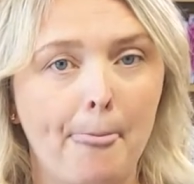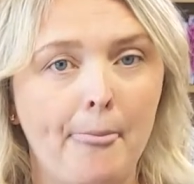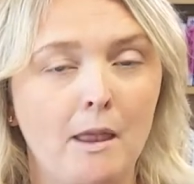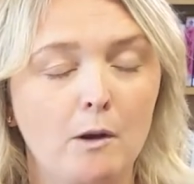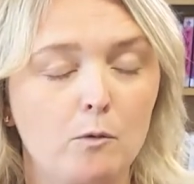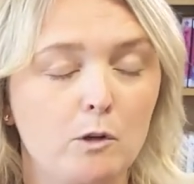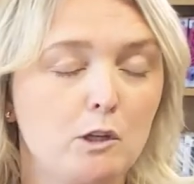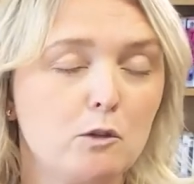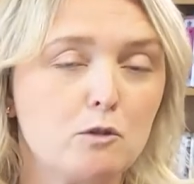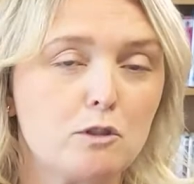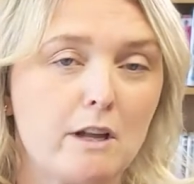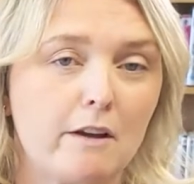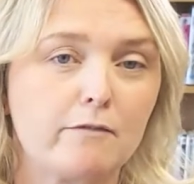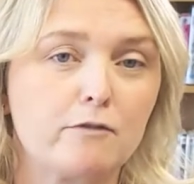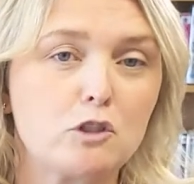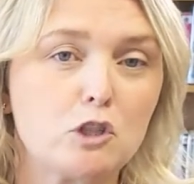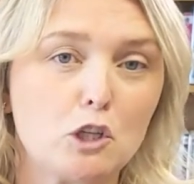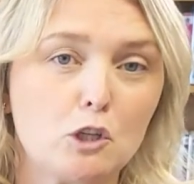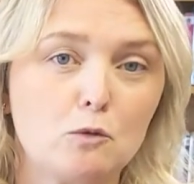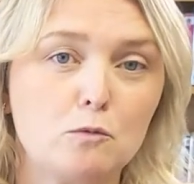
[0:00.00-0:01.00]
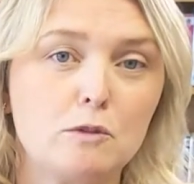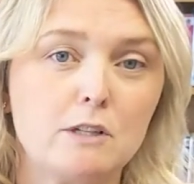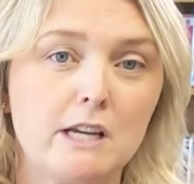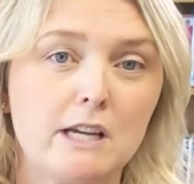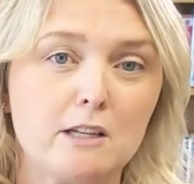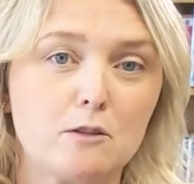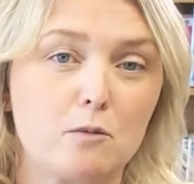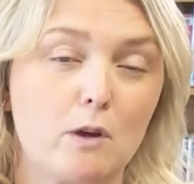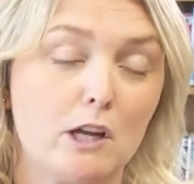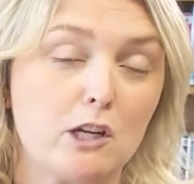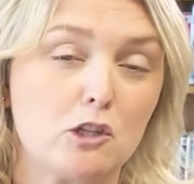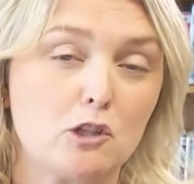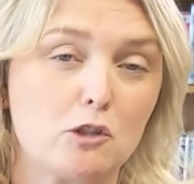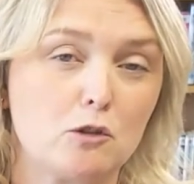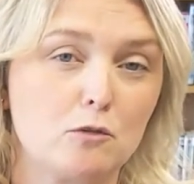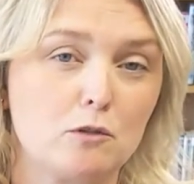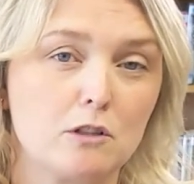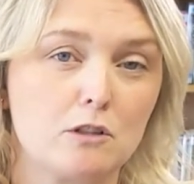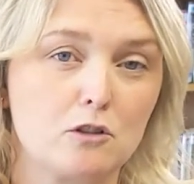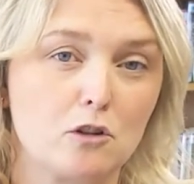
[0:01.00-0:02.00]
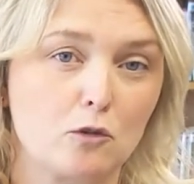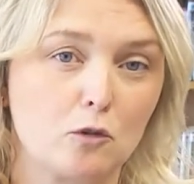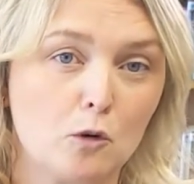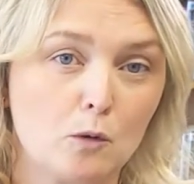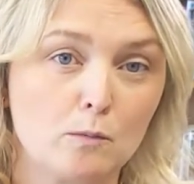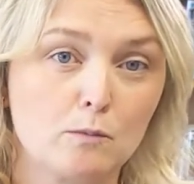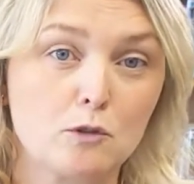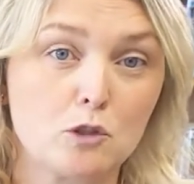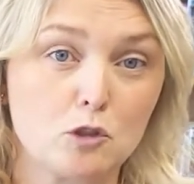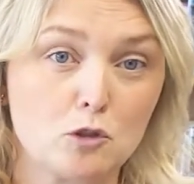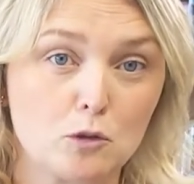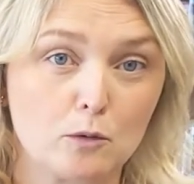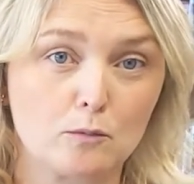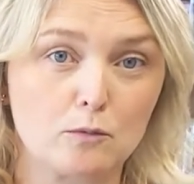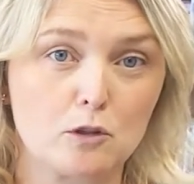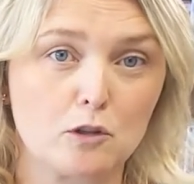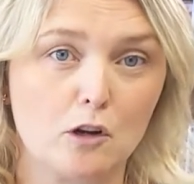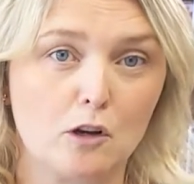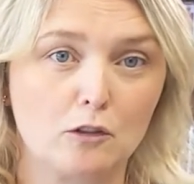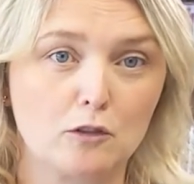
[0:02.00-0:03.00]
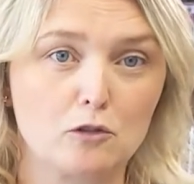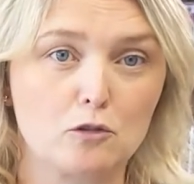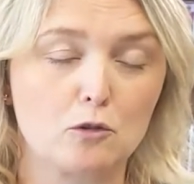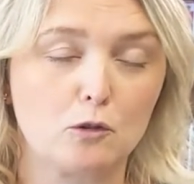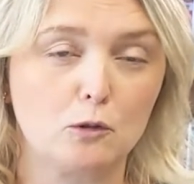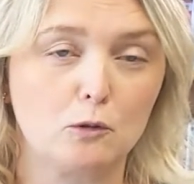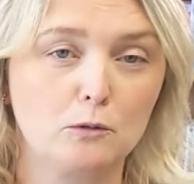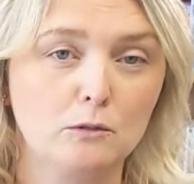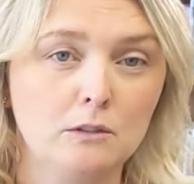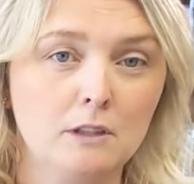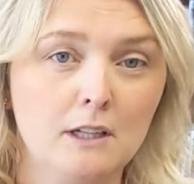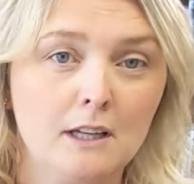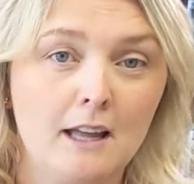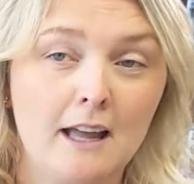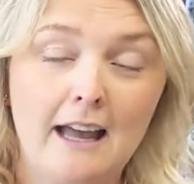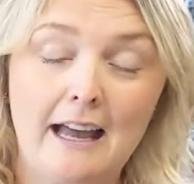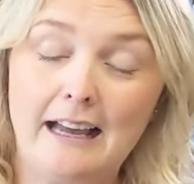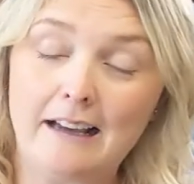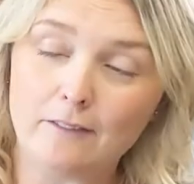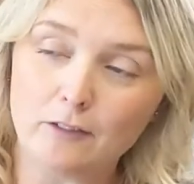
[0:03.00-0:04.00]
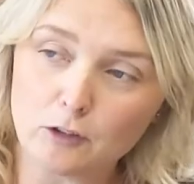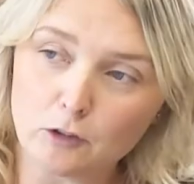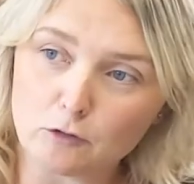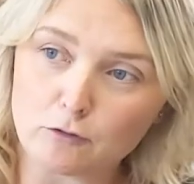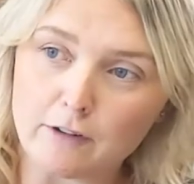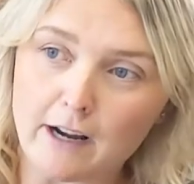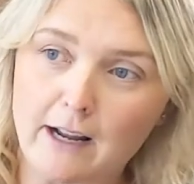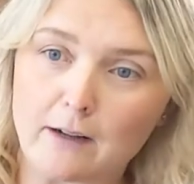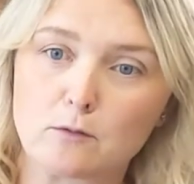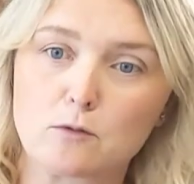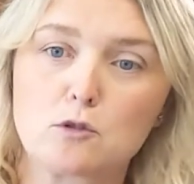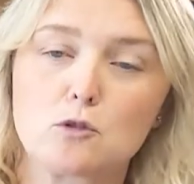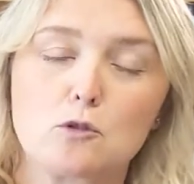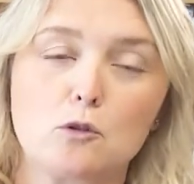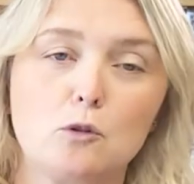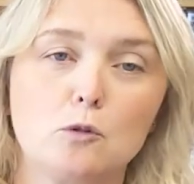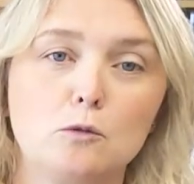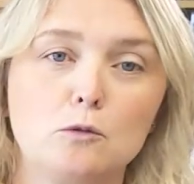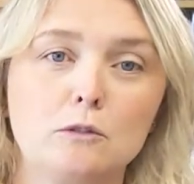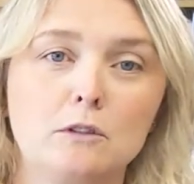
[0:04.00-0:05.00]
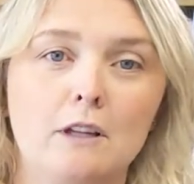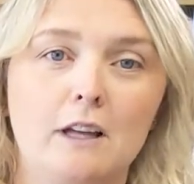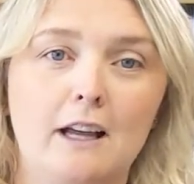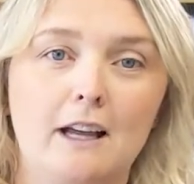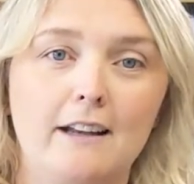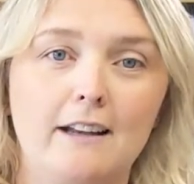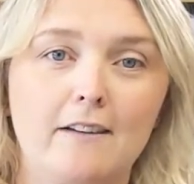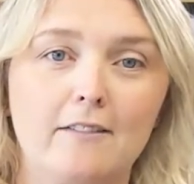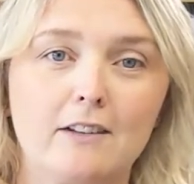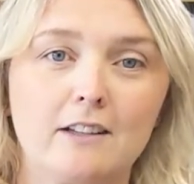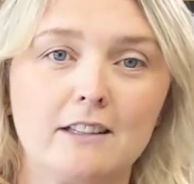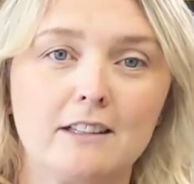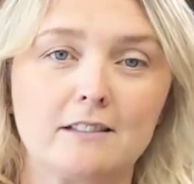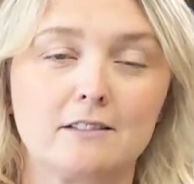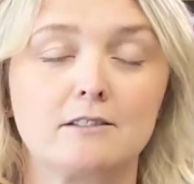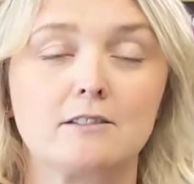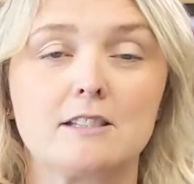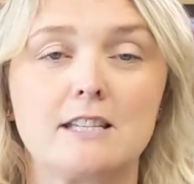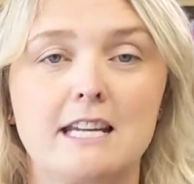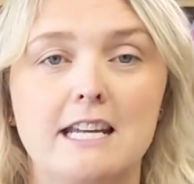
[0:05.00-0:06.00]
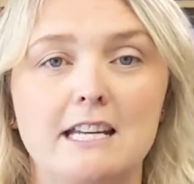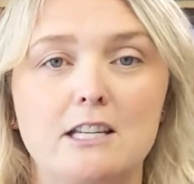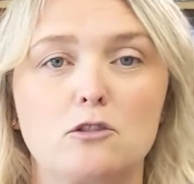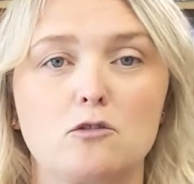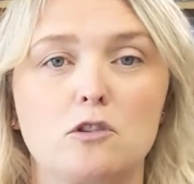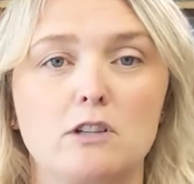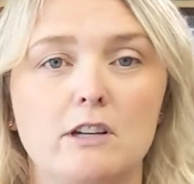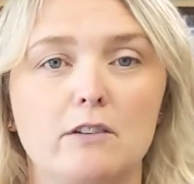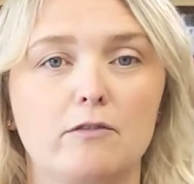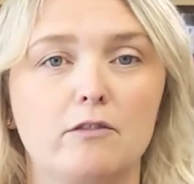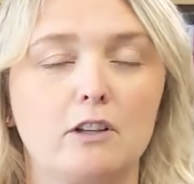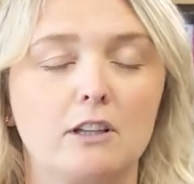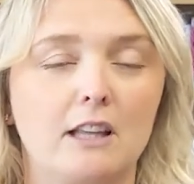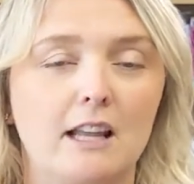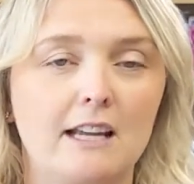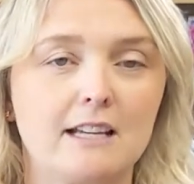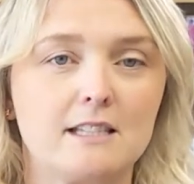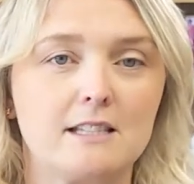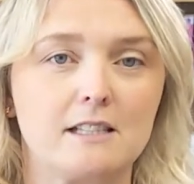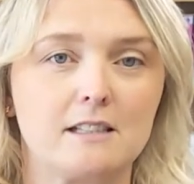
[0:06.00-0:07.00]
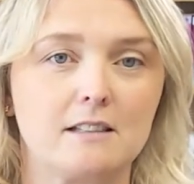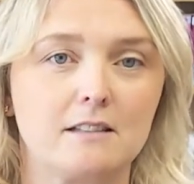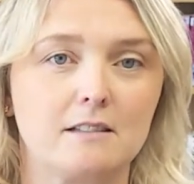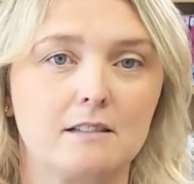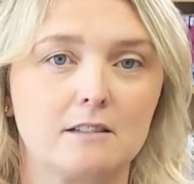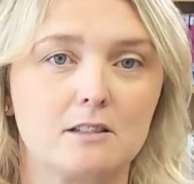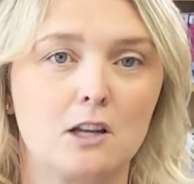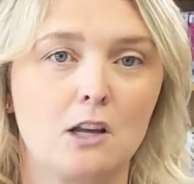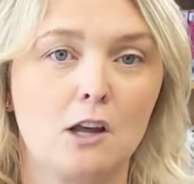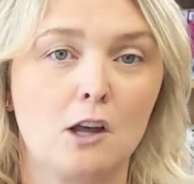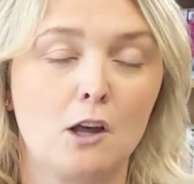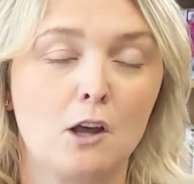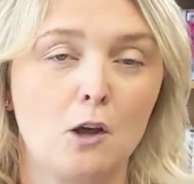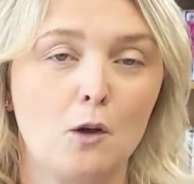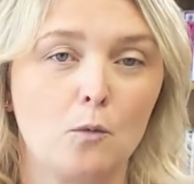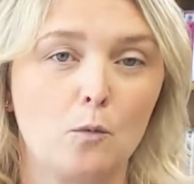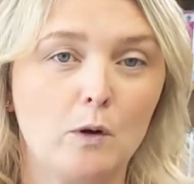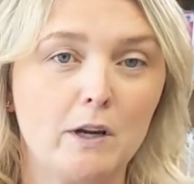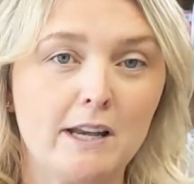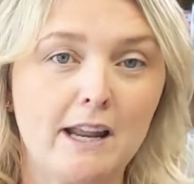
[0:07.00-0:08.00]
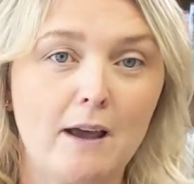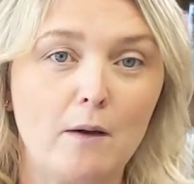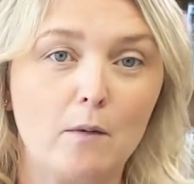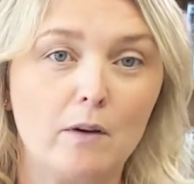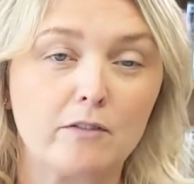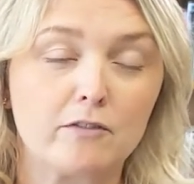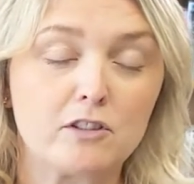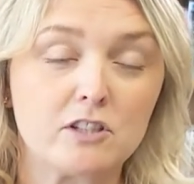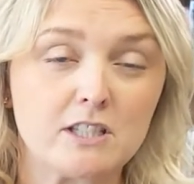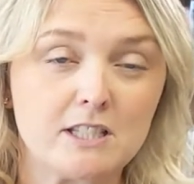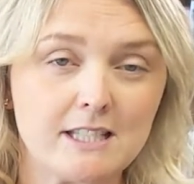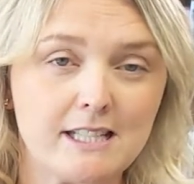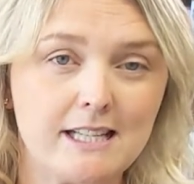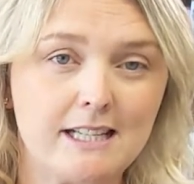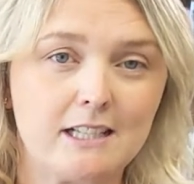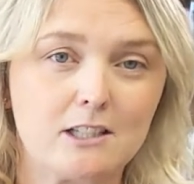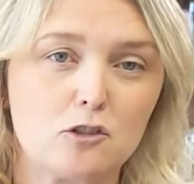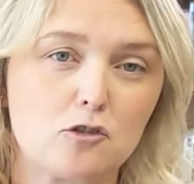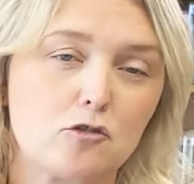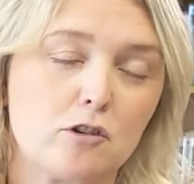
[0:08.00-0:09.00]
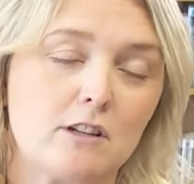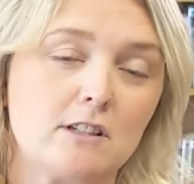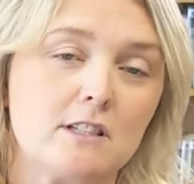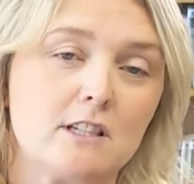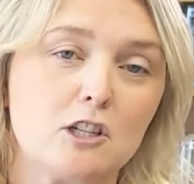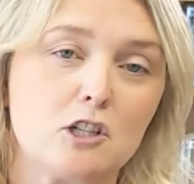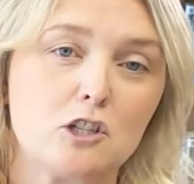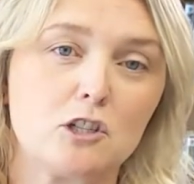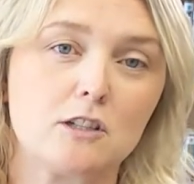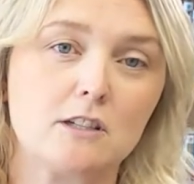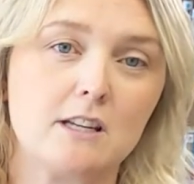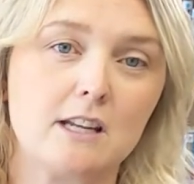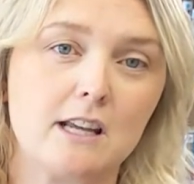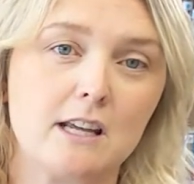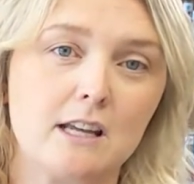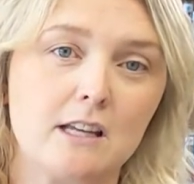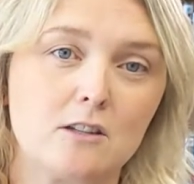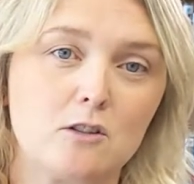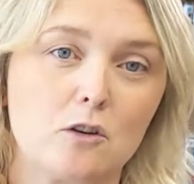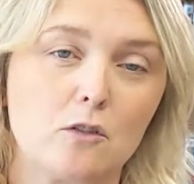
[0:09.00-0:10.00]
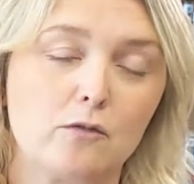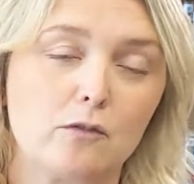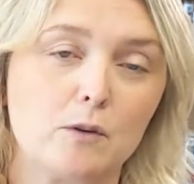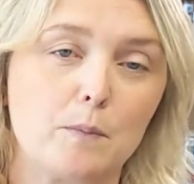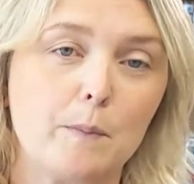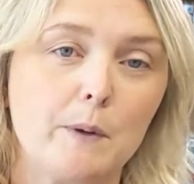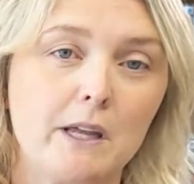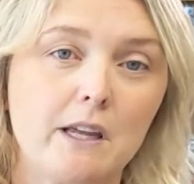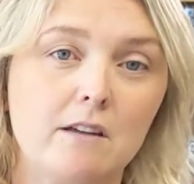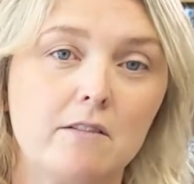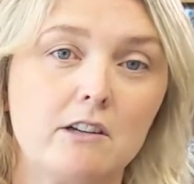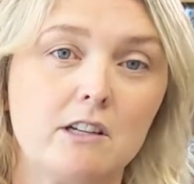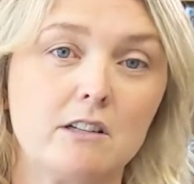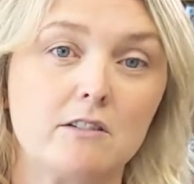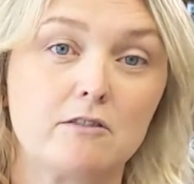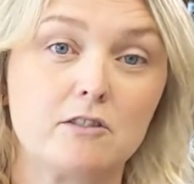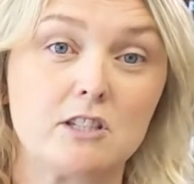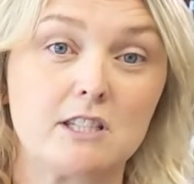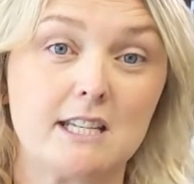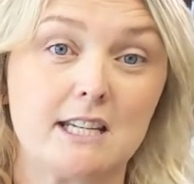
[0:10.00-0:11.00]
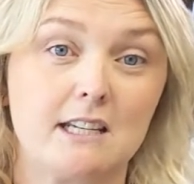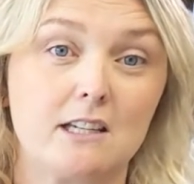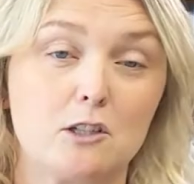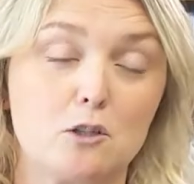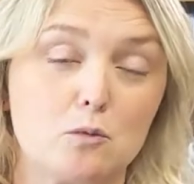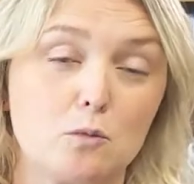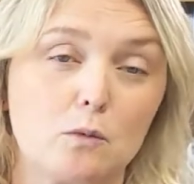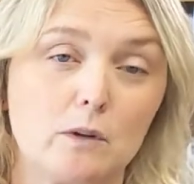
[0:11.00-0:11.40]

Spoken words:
We used to have 2 days where students would come to Tupton Hall School, have a look round school and have a little taster of different lessons. We now have 6 transition days over a period of 6